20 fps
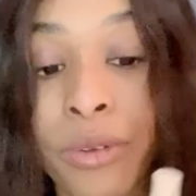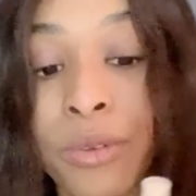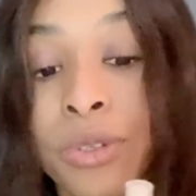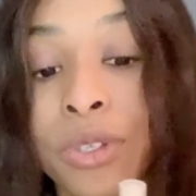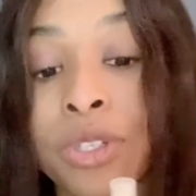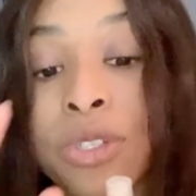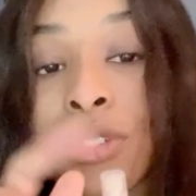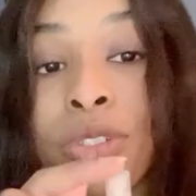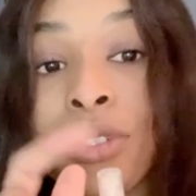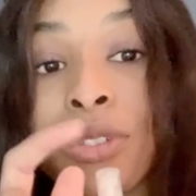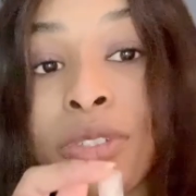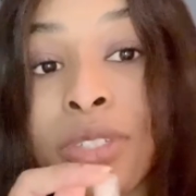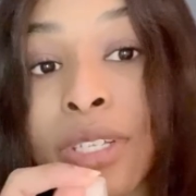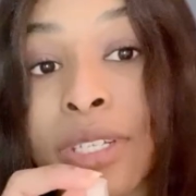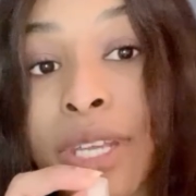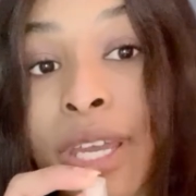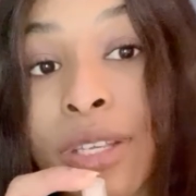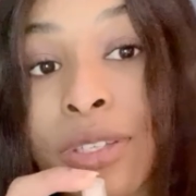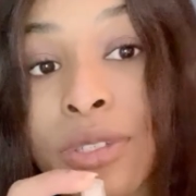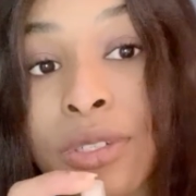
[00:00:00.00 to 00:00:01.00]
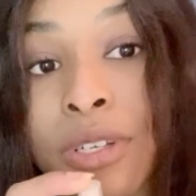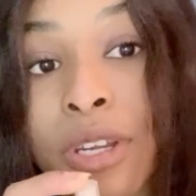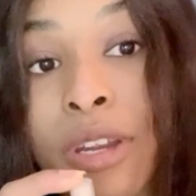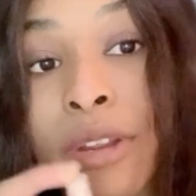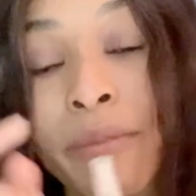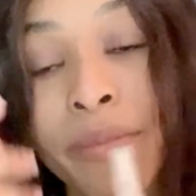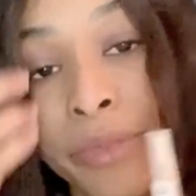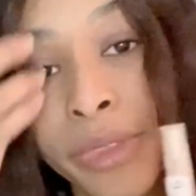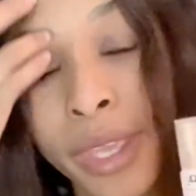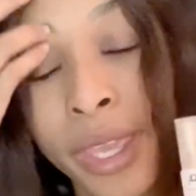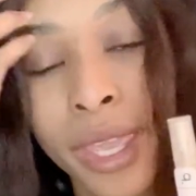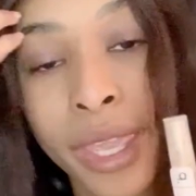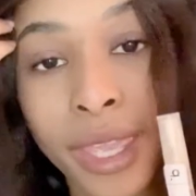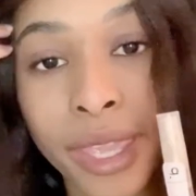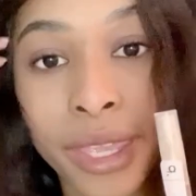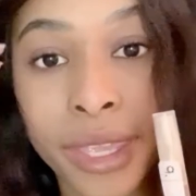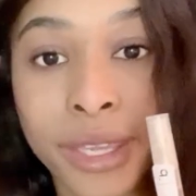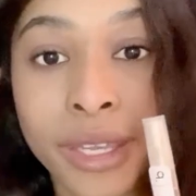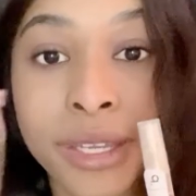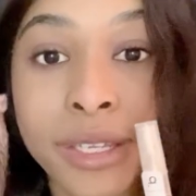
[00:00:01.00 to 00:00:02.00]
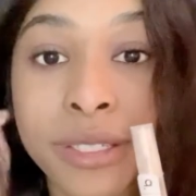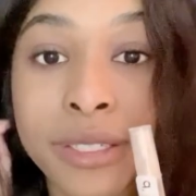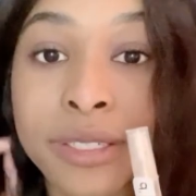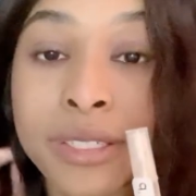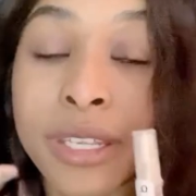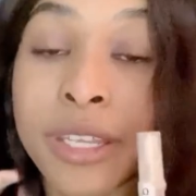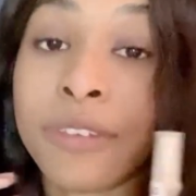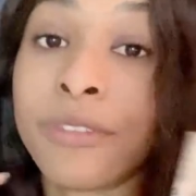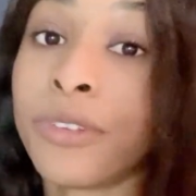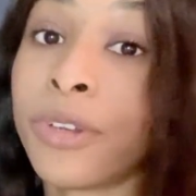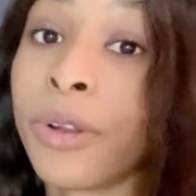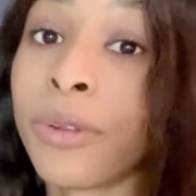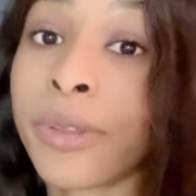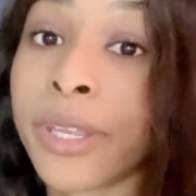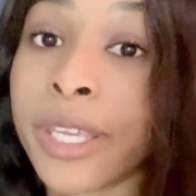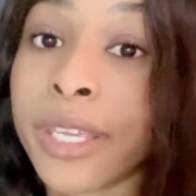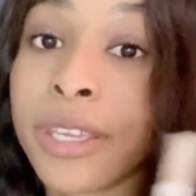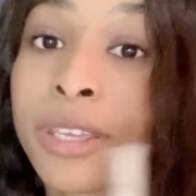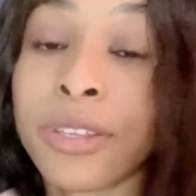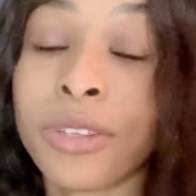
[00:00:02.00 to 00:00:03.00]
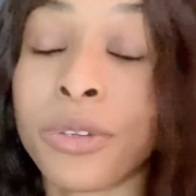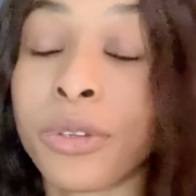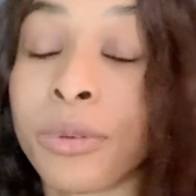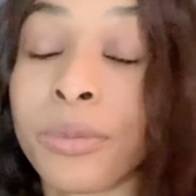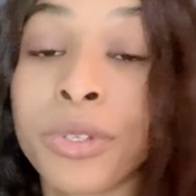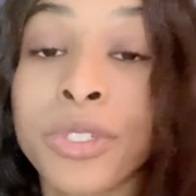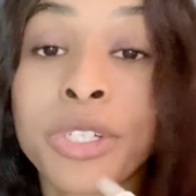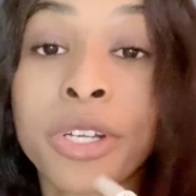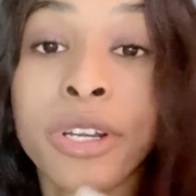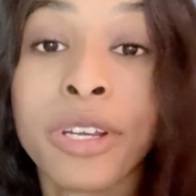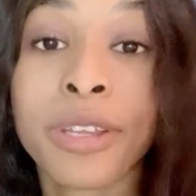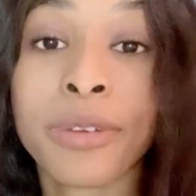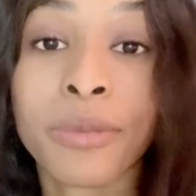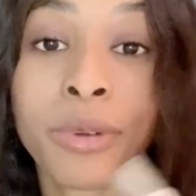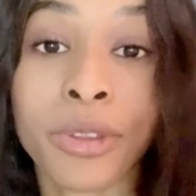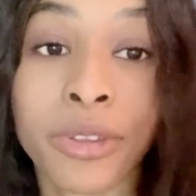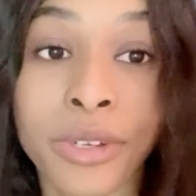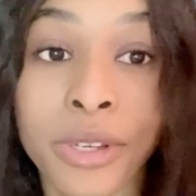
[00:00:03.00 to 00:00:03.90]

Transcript: You can just use the tester, and if you don't like it, you can return it with no